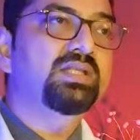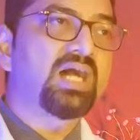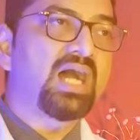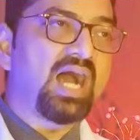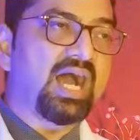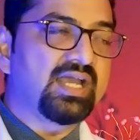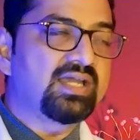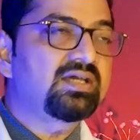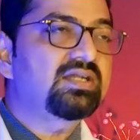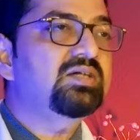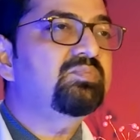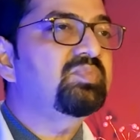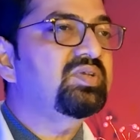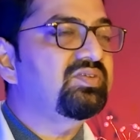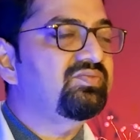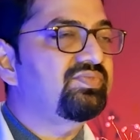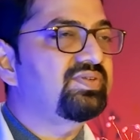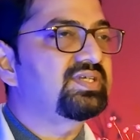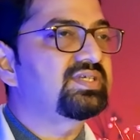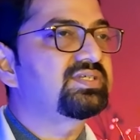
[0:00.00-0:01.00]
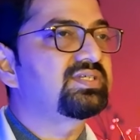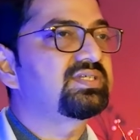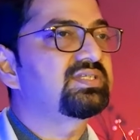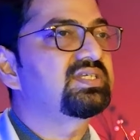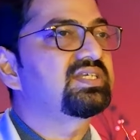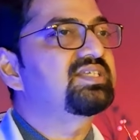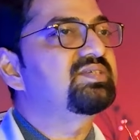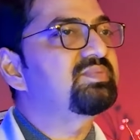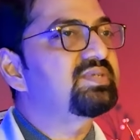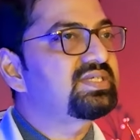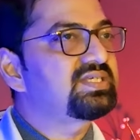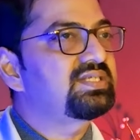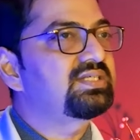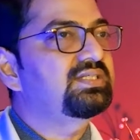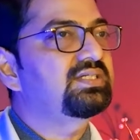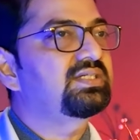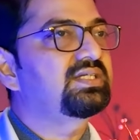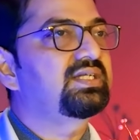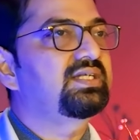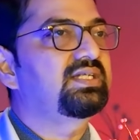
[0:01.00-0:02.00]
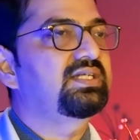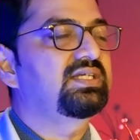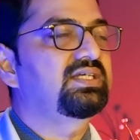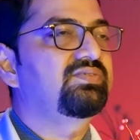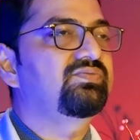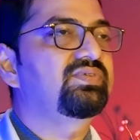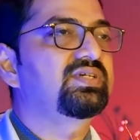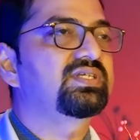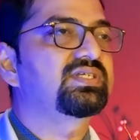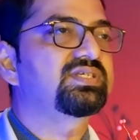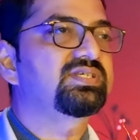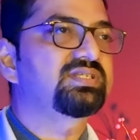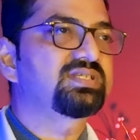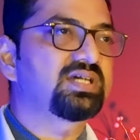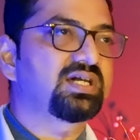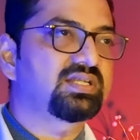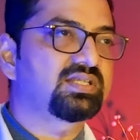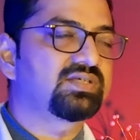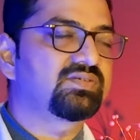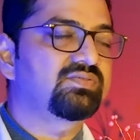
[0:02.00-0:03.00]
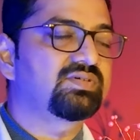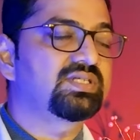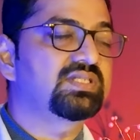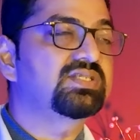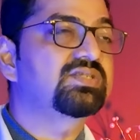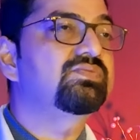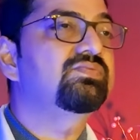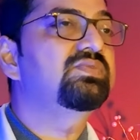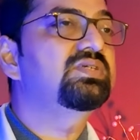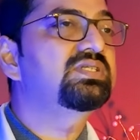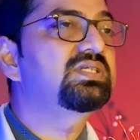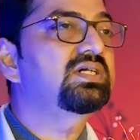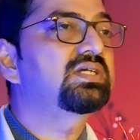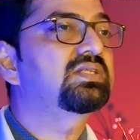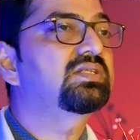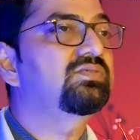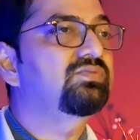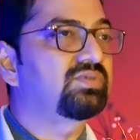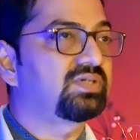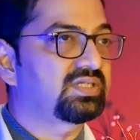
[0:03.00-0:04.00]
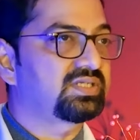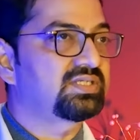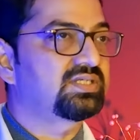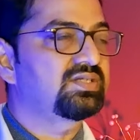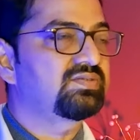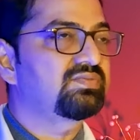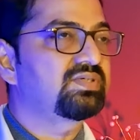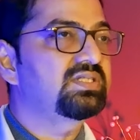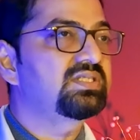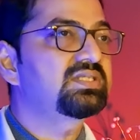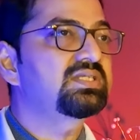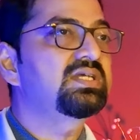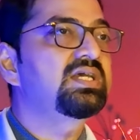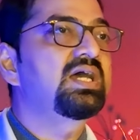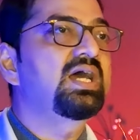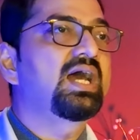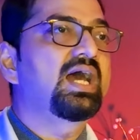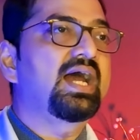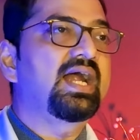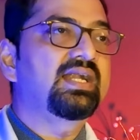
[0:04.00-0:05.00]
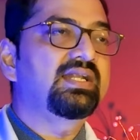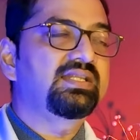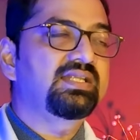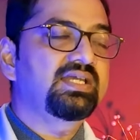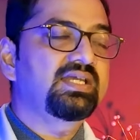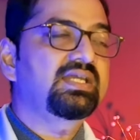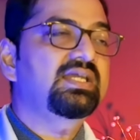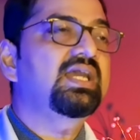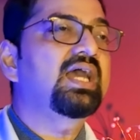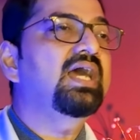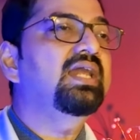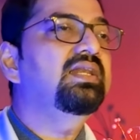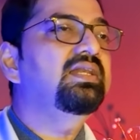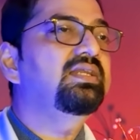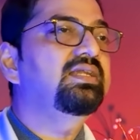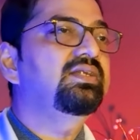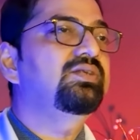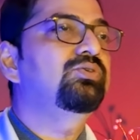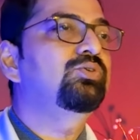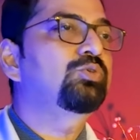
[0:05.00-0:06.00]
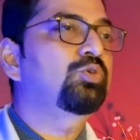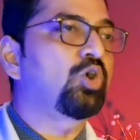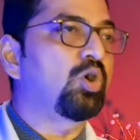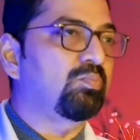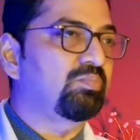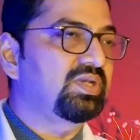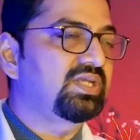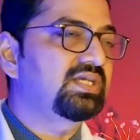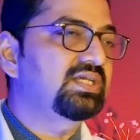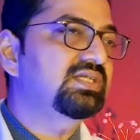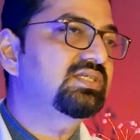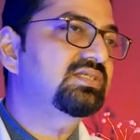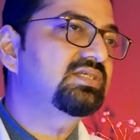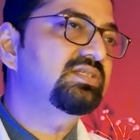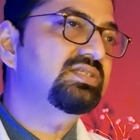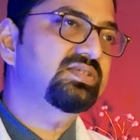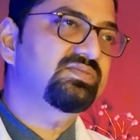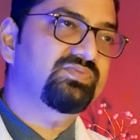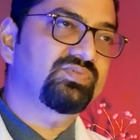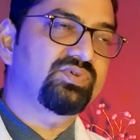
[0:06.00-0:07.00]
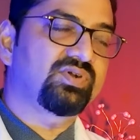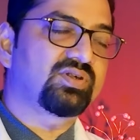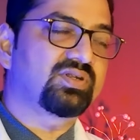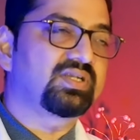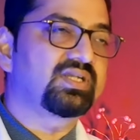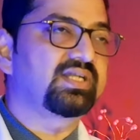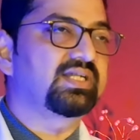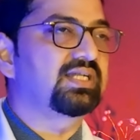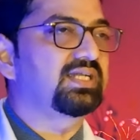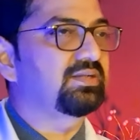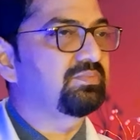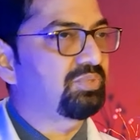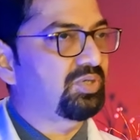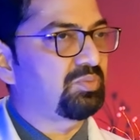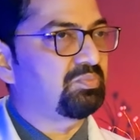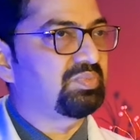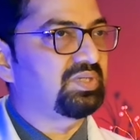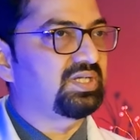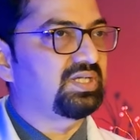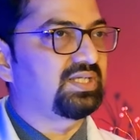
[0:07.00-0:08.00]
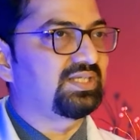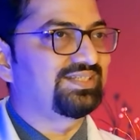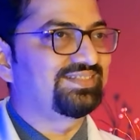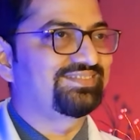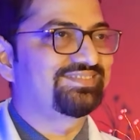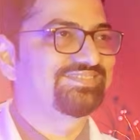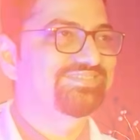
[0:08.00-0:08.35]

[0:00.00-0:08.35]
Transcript: The higher up infections, especially the kidney infections, are the ones which are the worser ones, and they can lead to complications if not treated properly.